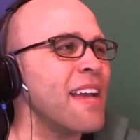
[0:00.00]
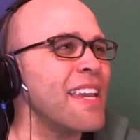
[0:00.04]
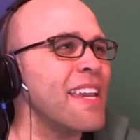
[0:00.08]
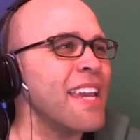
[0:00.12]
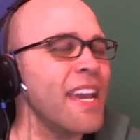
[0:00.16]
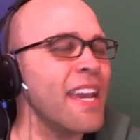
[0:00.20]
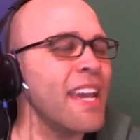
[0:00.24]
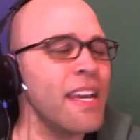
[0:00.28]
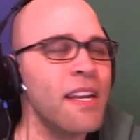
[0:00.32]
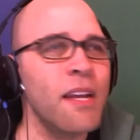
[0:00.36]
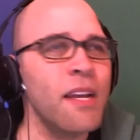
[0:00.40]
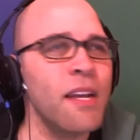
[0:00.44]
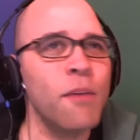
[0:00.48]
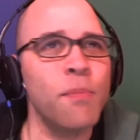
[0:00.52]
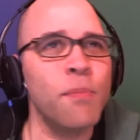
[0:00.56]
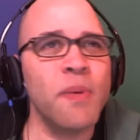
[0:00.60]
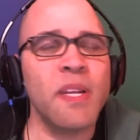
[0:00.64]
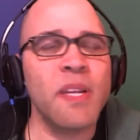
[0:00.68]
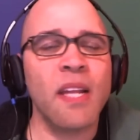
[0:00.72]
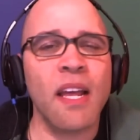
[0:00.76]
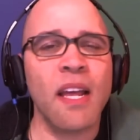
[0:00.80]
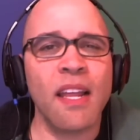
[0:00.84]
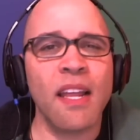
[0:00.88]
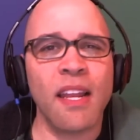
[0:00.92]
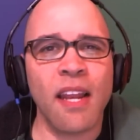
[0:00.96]
can't help
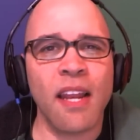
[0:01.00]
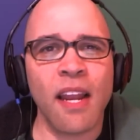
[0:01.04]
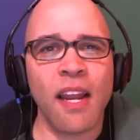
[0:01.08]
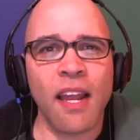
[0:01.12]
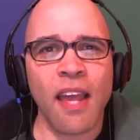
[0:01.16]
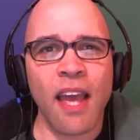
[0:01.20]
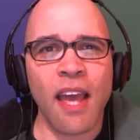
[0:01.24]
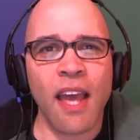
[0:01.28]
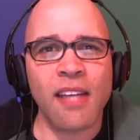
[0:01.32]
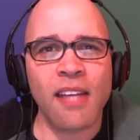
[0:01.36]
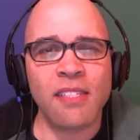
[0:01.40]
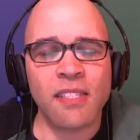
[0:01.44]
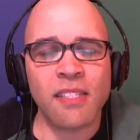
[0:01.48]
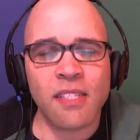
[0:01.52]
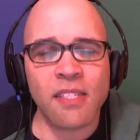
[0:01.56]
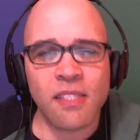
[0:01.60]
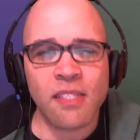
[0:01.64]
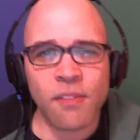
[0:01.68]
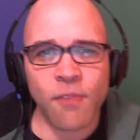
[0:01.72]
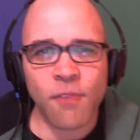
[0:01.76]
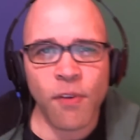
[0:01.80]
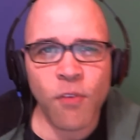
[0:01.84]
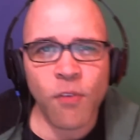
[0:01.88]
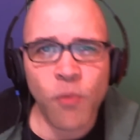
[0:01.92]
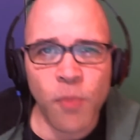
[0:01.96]
it, and I ask this
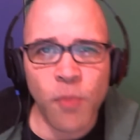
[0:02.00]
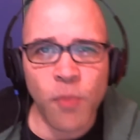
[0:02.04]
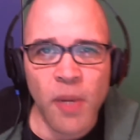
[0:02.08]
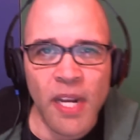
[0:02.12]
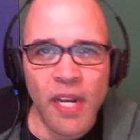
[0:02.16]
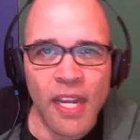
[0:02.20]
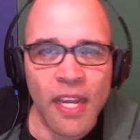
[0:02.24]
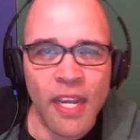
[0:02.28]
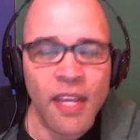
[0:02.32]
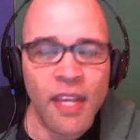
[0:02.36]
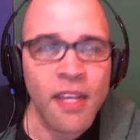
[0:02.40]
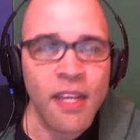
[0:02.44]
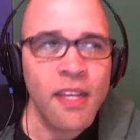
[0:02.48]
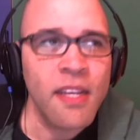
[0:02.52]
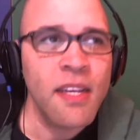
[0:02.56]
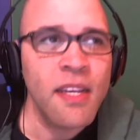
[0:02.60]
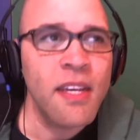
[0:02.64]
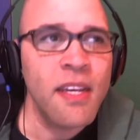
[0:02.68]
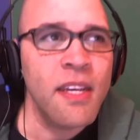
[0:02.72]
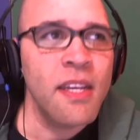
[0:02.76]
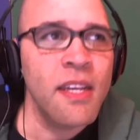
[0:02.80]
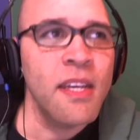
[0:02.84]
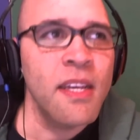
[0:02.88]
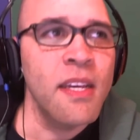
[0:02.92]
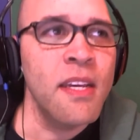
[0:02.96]
of everybody
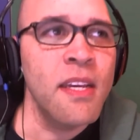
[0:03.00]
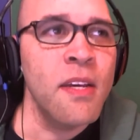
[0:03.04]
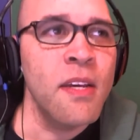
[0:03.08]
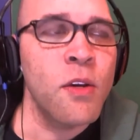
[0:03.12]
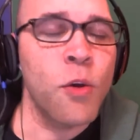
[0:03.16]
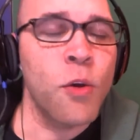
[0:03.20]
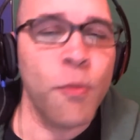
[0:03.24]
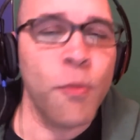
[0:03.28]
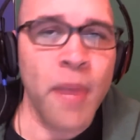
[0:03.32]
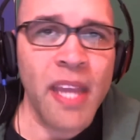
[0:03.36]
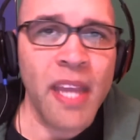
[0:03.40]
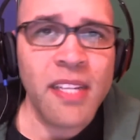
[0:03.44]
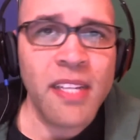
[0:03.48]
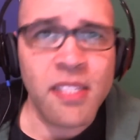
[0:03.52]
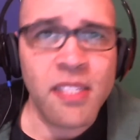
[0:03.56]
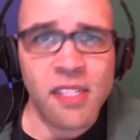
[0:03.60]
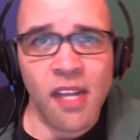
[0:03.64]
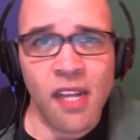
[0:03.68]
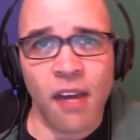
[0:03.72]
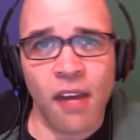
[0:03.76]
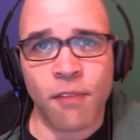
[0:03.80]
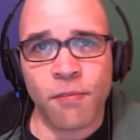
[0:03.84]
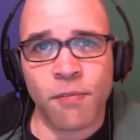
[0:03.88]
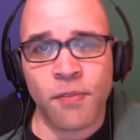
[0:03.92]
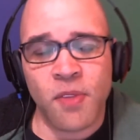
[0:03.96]
who makes
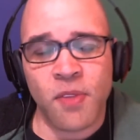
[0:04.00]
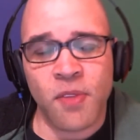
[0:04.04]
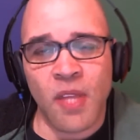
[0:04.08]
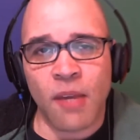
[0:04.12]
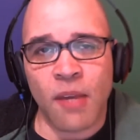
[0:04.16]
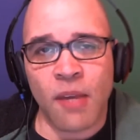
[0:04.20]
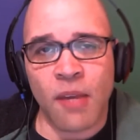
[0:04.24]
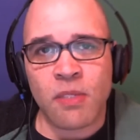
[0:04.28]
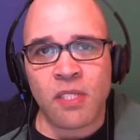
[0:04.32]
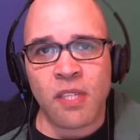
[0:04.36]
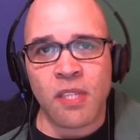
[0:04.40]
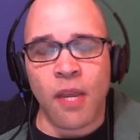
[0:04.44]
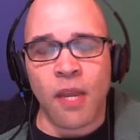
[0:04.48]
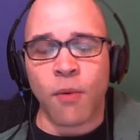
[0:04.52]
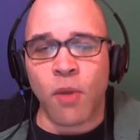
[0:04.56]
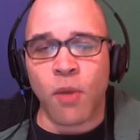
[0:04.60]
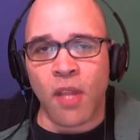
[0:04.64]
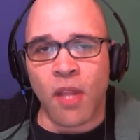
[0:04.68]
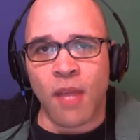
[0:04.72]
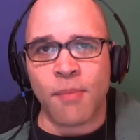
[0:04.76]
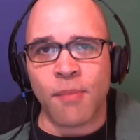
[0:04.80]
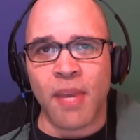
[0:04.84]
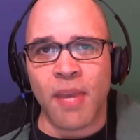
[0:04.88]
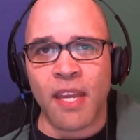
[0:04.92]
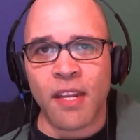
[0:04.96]
stuff. They will say, well,
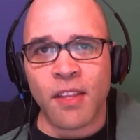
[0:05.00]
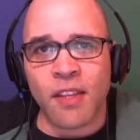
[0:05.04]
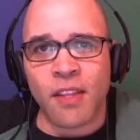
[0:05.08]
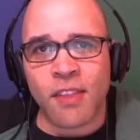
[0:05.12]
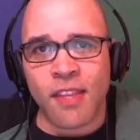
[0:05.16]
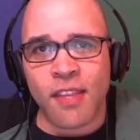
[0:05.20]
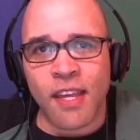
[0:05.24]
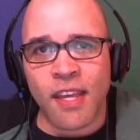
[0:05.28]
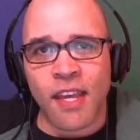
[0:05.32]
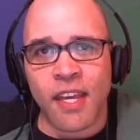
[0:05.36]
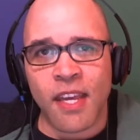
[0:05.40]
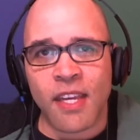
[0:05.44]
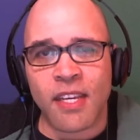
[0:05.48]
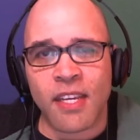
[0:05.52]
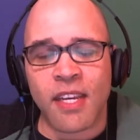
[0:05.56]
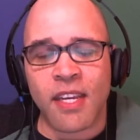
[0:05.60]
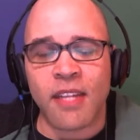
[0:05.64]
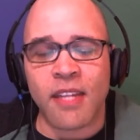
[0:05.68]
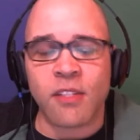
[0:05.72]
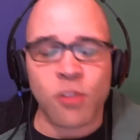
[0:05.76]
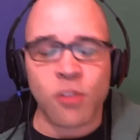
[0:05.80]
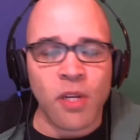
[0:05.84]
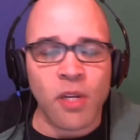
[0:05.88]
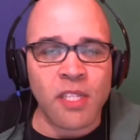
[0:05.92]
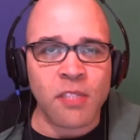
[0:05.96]
I made a thing,
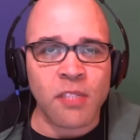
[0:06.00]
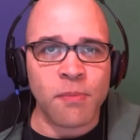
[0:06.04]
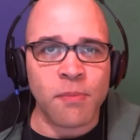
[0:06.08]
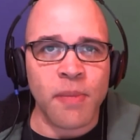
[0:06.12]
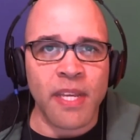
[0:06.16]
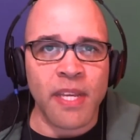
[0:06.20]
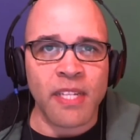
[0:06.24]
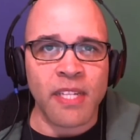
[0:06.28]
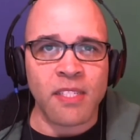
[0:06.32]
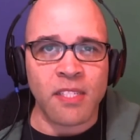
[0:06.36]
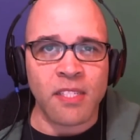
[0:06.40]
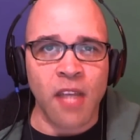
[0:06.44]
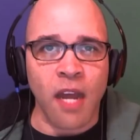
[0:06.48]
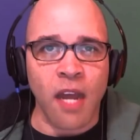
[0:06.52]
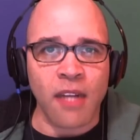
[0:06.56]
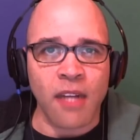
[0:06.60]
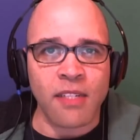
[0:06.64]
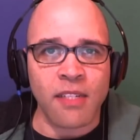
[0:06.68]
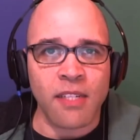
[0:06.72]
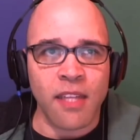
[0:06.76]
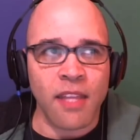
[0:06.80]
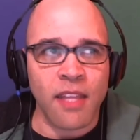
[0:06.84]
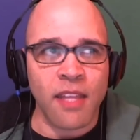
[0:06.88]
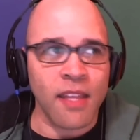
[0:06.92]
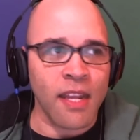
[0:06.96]
and trust me, it
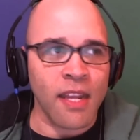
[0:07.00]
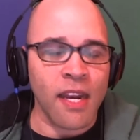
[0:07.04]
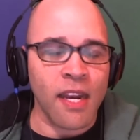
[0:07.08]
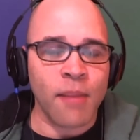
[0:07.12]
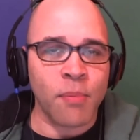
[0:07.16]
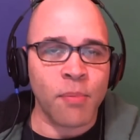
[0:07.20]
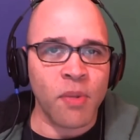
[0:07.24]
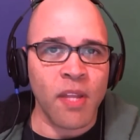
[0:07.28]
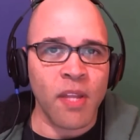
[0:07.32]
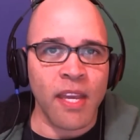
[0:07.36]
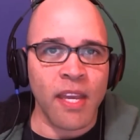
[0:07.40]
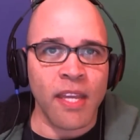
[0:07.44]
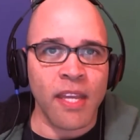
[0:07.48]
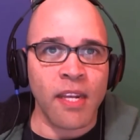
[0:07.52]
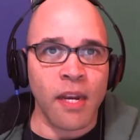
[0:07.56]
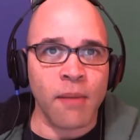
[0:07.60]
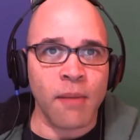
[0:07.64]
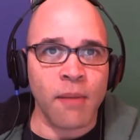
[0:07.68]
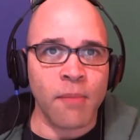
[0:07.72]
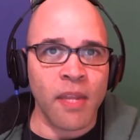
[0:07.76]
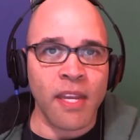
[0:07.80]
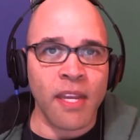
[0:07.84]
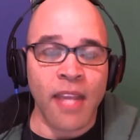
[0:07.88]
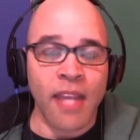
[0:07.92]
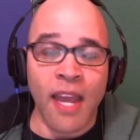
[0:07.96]
sucked. And then I play it, and
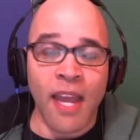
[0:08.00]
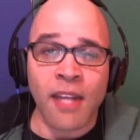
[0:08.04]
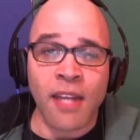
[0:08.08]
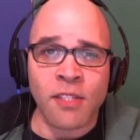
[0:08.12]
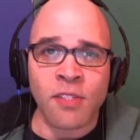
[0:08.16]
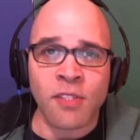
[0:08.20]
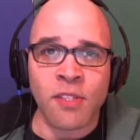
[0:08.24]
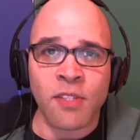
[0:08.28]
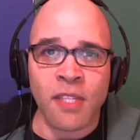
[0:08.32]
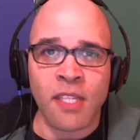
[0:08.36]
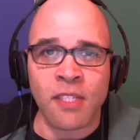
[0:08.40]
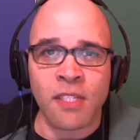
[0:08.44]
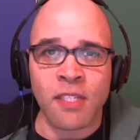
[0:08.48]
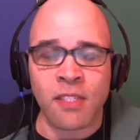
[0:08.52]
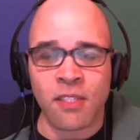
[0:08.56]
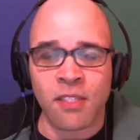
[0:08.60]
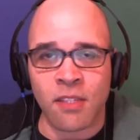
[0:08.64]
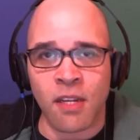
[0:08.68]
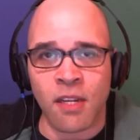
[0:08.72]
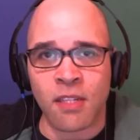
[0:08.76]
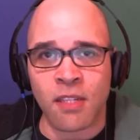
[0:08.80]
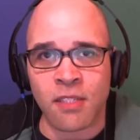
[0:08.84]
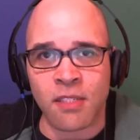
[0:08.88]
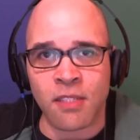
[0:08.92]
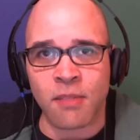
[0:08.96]
I'm like, actually, this is
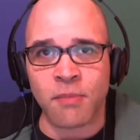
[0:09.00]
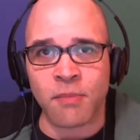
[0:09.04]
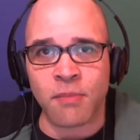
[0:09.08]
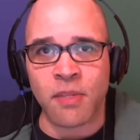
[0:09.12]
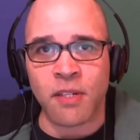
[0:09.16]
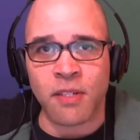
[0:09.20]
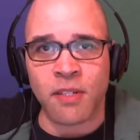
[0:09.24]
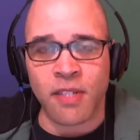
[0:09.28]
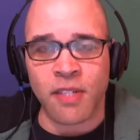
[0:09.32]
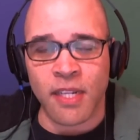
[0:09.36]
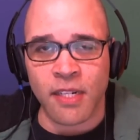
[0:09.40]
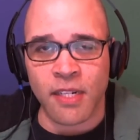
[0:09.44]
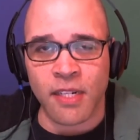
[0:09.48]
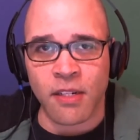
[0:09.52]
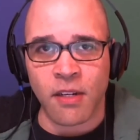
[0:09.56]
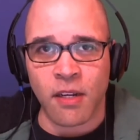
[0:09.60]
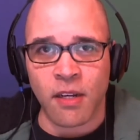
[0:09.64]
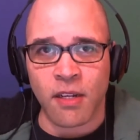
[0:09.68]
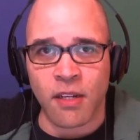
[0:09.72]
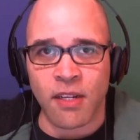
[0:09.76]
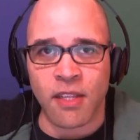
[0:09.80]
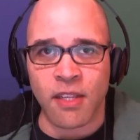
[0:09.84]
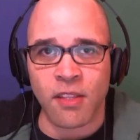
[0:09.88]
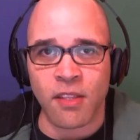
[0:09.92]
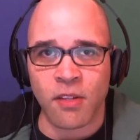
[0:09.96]
awesome, you're a
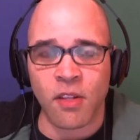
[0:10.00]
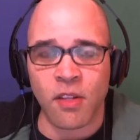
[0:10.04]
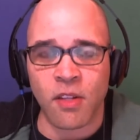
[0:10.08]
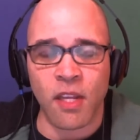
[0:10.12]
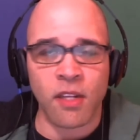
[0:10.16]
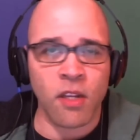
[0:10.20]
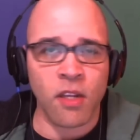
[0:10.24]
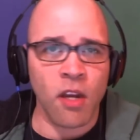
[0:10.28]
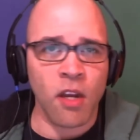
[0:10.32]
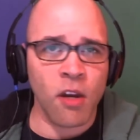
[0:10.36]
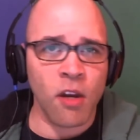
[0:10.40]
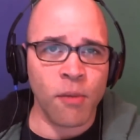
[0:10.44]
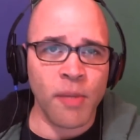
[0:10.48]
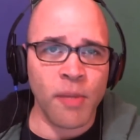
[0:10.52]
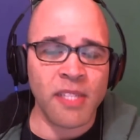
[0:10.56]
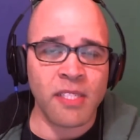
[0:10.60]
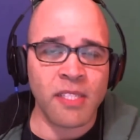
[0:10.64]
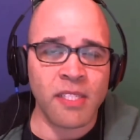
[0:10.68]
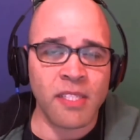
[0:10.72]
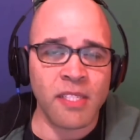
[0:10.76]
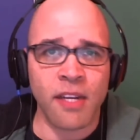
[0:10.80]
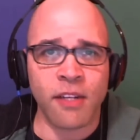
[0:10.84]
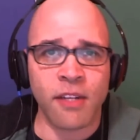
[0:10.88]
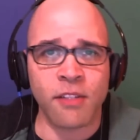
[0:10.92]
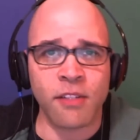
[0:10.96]
ding-dong. And they're like, no, my
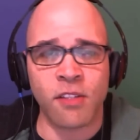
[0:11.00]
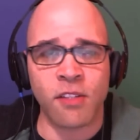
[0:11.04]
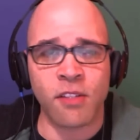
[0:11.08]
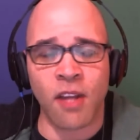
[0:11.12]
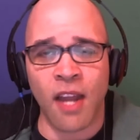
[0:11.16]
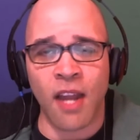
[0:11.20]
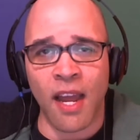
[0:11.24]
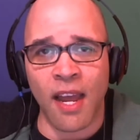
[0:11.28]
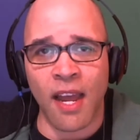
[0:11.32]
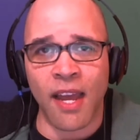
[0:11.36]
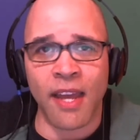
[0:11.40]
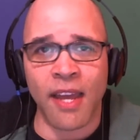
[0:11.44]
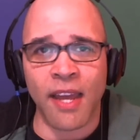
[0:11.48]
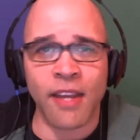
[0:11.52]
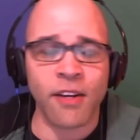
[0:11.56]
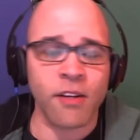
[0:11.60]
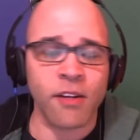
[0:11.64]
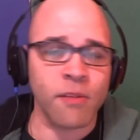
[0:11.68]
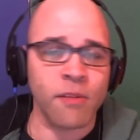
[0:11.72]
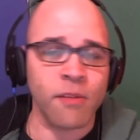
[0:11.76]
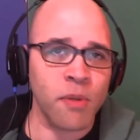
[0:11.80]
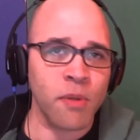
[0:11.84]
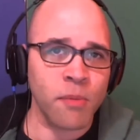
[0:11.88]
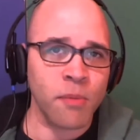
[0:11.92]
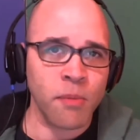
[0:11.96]
standards are high,
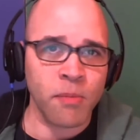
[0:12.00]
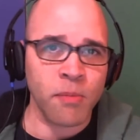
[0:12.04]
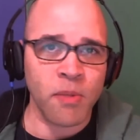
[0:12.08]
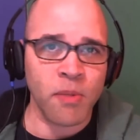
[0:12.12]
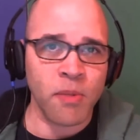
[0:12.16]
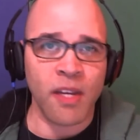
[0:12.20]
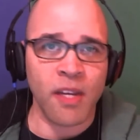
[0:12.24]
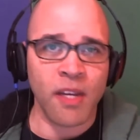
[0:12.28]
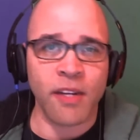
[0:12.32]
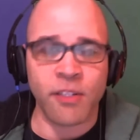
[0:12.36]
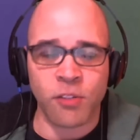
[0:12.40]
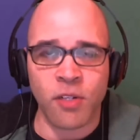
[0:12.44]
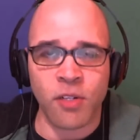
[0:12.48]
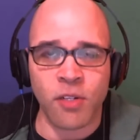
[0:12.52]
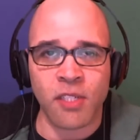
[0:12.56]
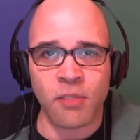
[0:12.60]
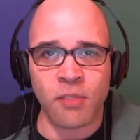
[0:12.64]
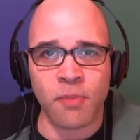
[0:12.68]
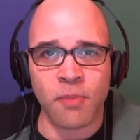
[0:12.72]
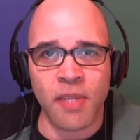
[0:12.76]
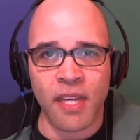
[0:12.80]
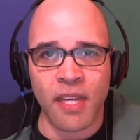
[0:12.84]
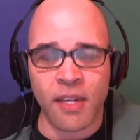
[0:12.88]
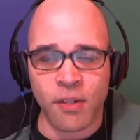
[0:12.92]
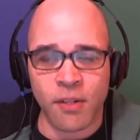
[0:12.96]
or blah, blah, blah, or
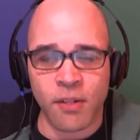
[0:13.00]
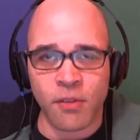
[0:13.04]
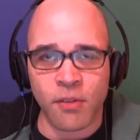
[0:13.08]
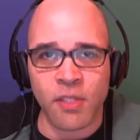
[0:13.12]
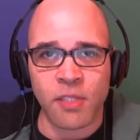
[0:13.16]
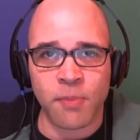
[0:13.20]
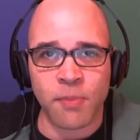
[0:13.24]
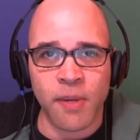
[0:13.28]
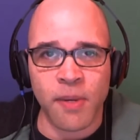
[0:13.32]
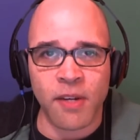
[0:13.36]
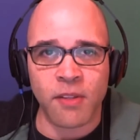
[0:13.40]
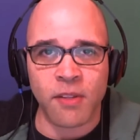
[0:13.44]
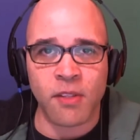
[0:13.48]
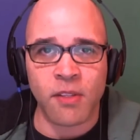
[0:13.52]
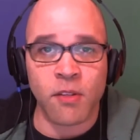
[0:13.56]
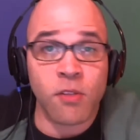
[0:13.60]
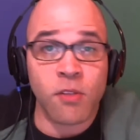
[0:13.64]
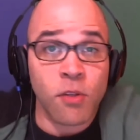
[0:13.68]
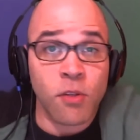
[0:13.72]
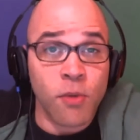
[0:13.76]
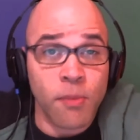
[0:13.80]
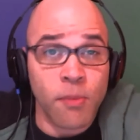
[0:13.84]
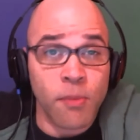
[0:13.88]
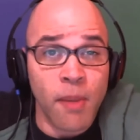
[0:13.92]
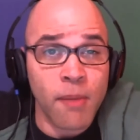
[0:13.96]
trust me, I know this better than you
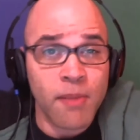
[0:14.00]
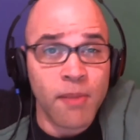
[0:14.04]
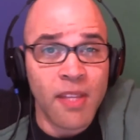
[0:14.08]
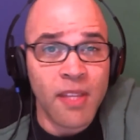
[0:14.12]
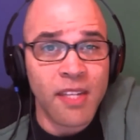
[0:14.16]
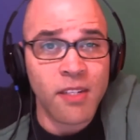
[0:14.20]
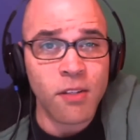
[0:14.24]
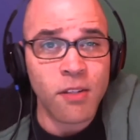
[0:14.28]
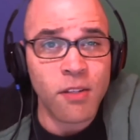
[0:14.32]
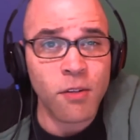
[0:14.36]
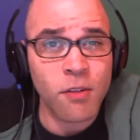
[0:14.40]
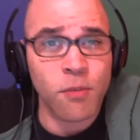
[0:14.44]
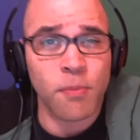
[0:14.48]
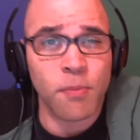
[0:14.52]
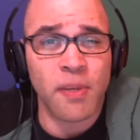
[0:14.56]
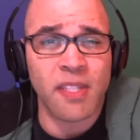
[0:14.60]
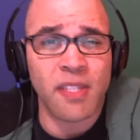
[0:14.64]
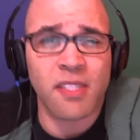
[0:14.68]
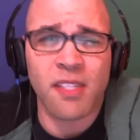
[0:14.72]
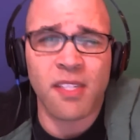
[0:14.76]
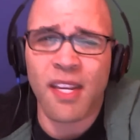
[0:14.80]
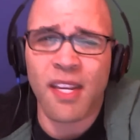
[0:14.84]
do. And maybe they do, but